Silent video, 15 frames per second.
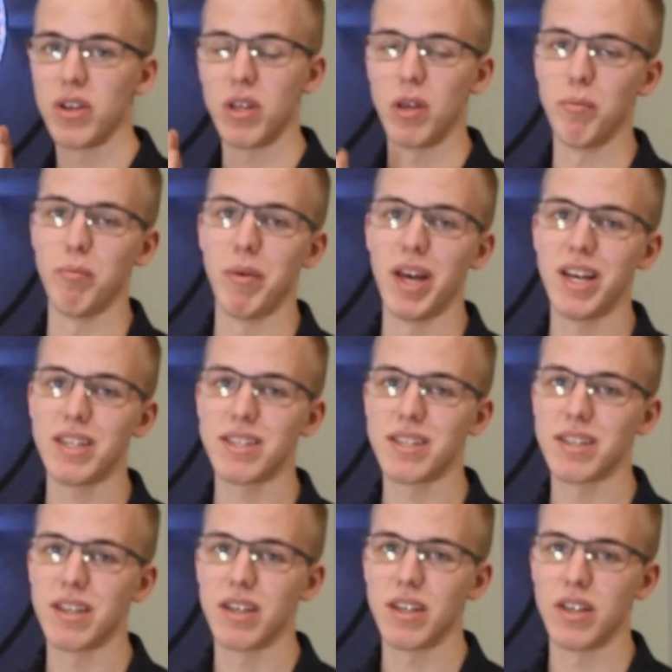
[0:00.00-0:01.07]
you
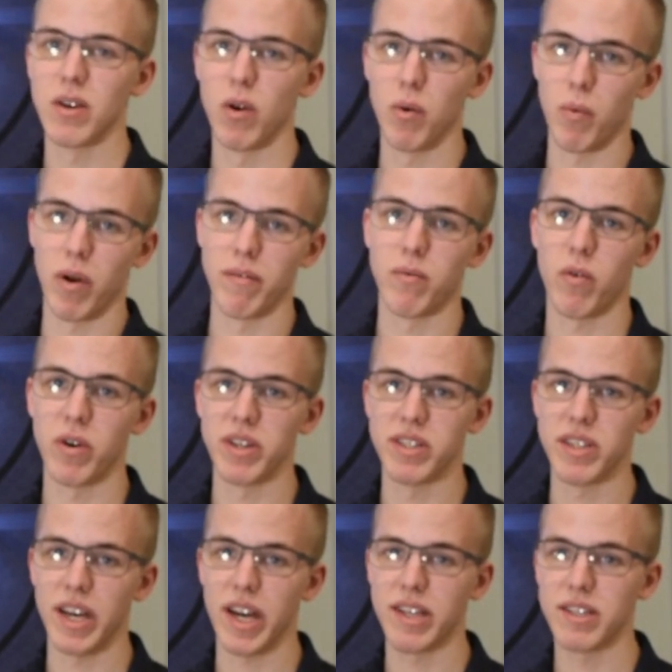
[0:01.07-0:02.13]
miss, you go to
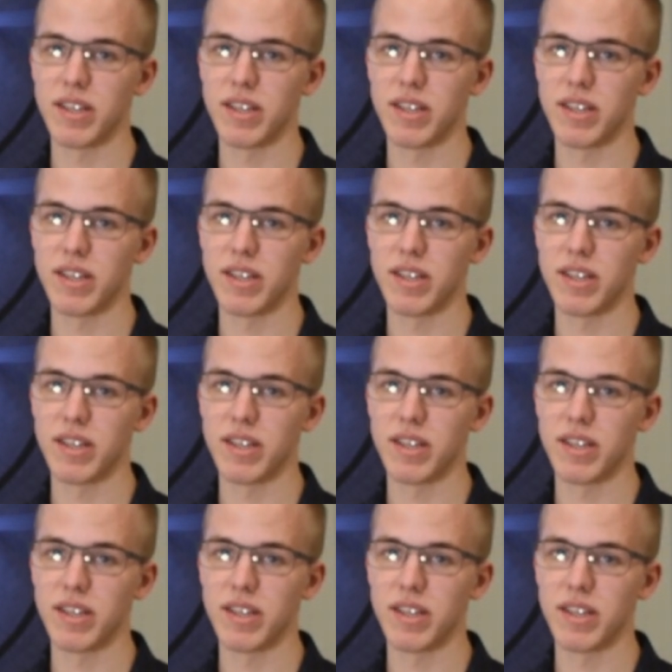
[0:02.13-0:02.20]
146.